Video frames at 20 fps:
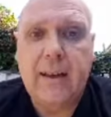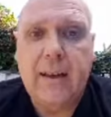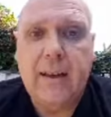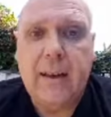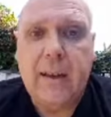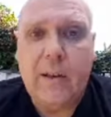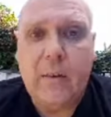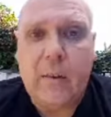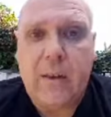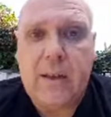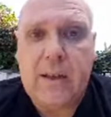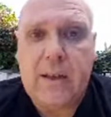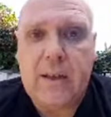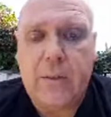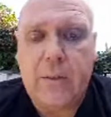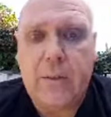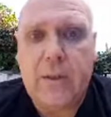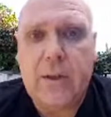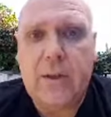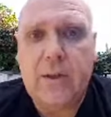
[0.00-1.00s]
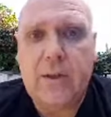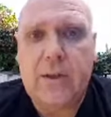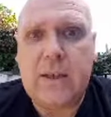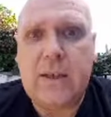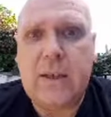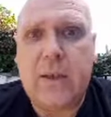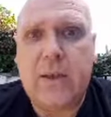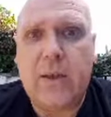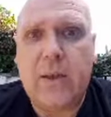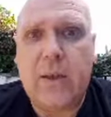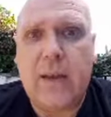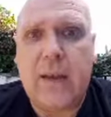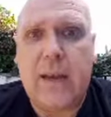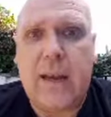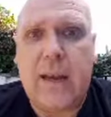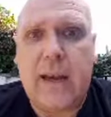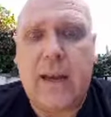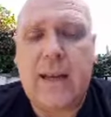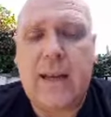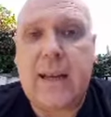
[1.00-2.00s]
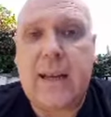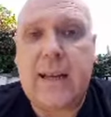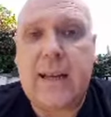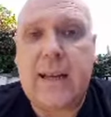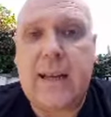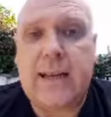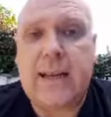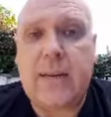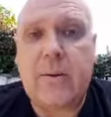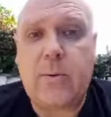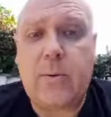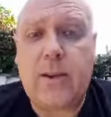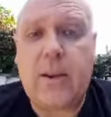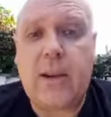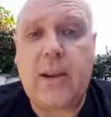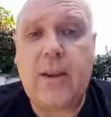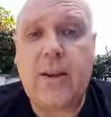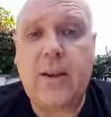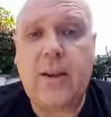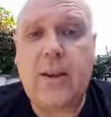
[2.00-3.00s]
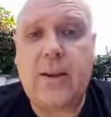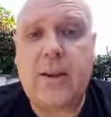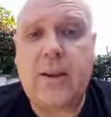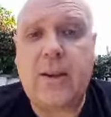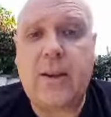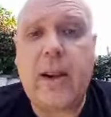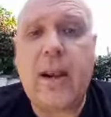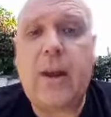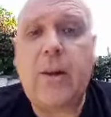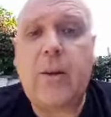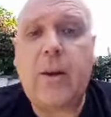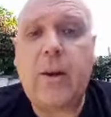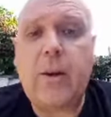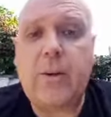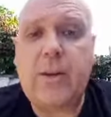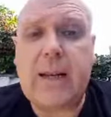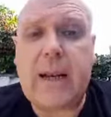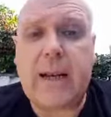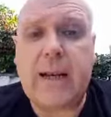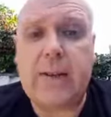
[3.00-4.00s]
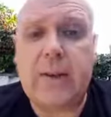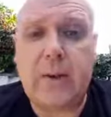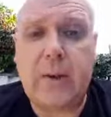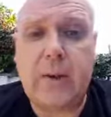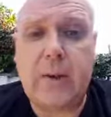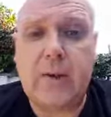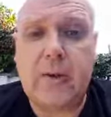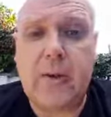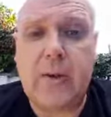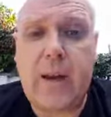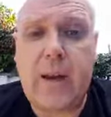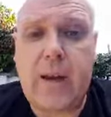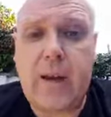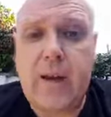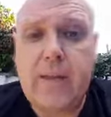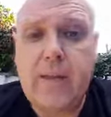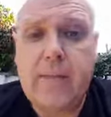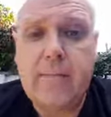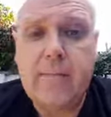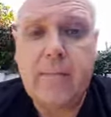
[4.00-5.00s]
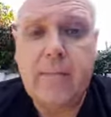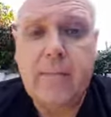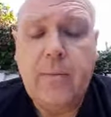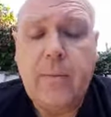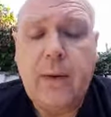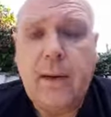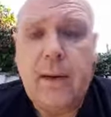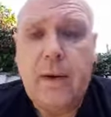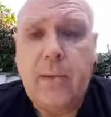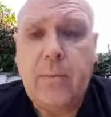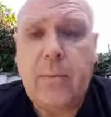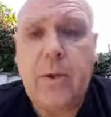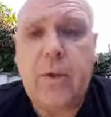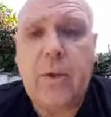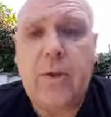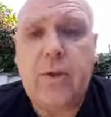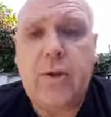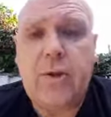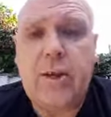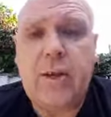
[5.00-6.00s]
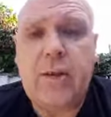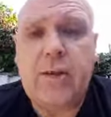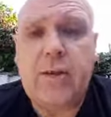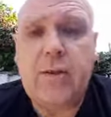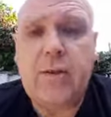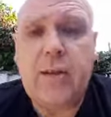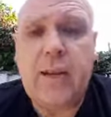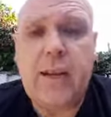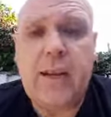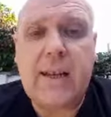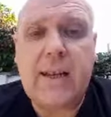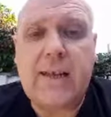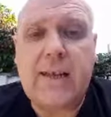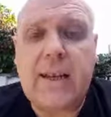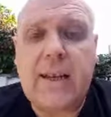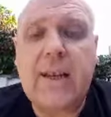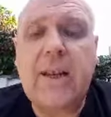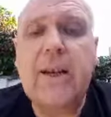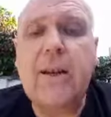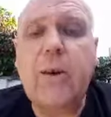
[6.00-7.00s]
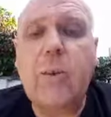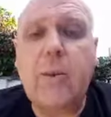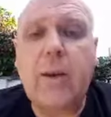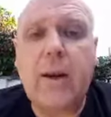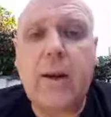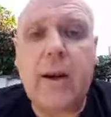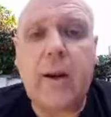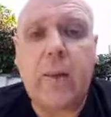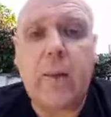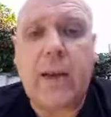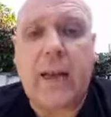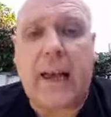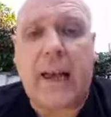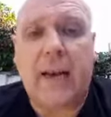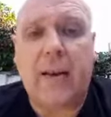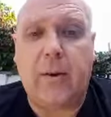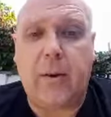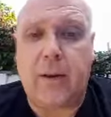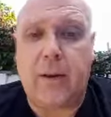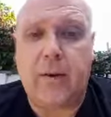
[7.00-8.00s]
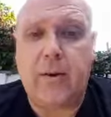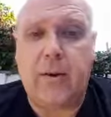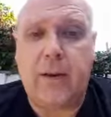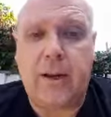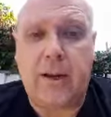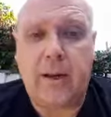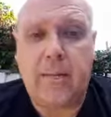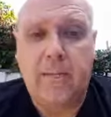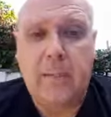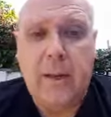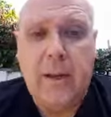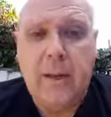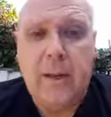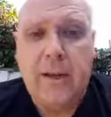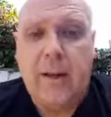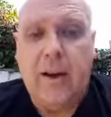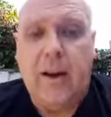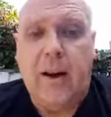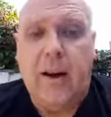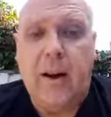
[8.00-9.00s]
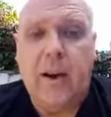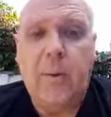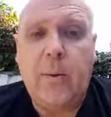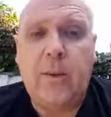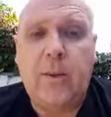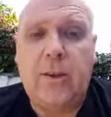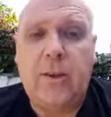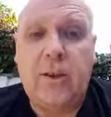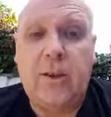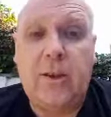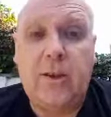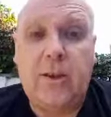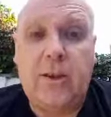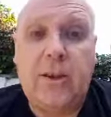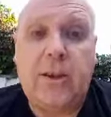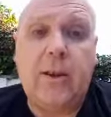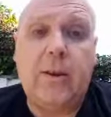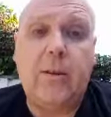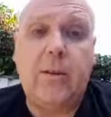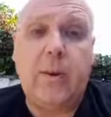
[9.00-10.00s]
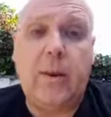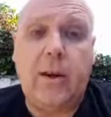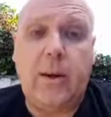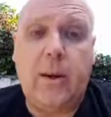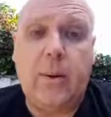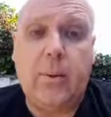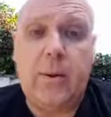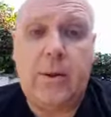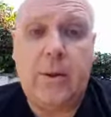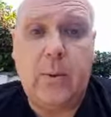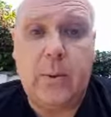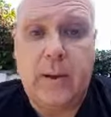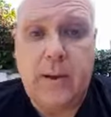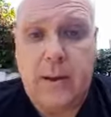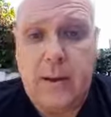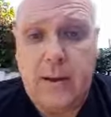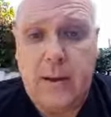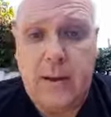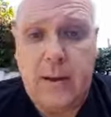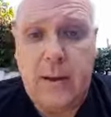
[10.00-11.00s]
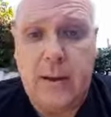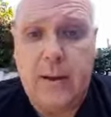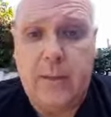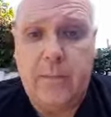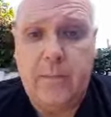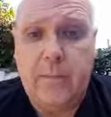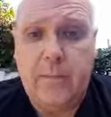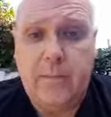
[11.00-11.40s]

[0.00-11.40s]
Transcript: was was also there, and it says there was a curse on anyone who was hanged on a tree. But the Lord Jesus Christ says, "You know what? I will hang on a tree." I will choose to do that. I will do it um,